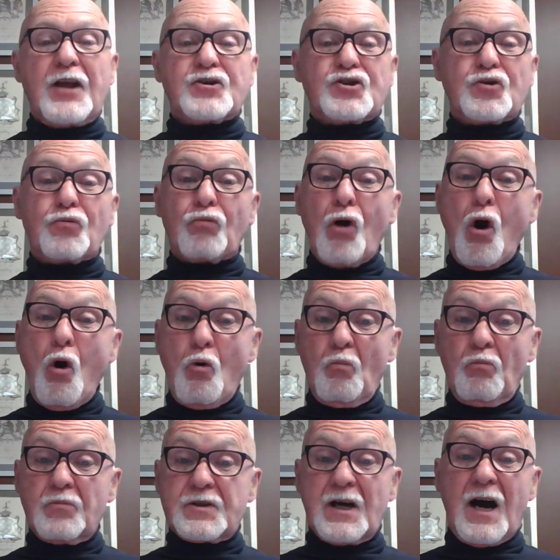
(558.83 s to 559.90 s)
to
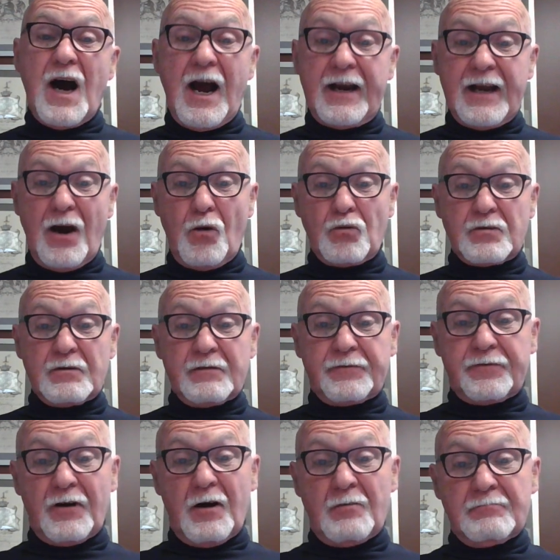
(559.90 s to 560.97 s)
Rome to hide out
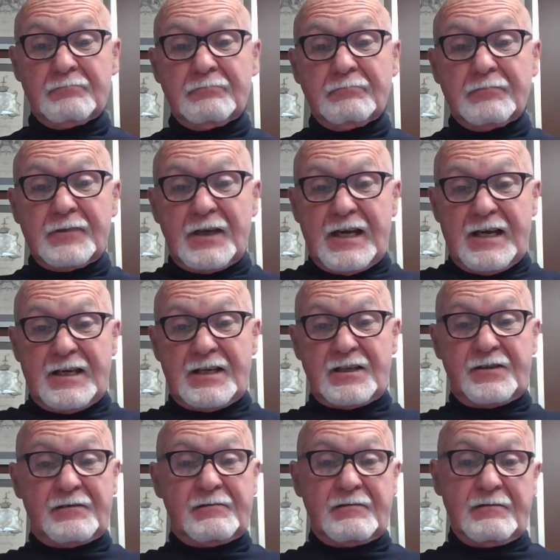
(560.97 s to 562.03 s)
from
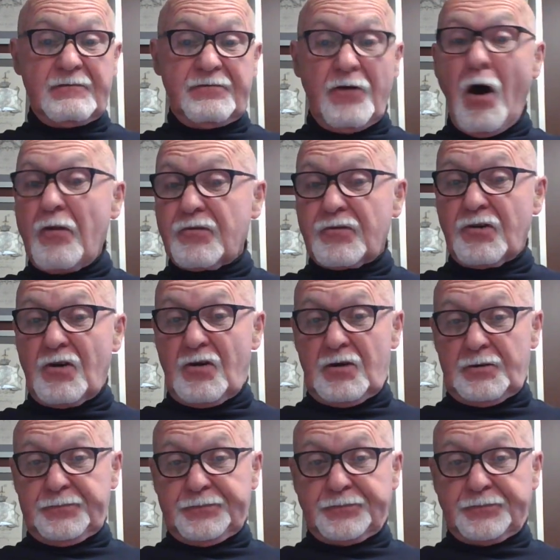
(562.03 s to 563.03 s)
his father in law.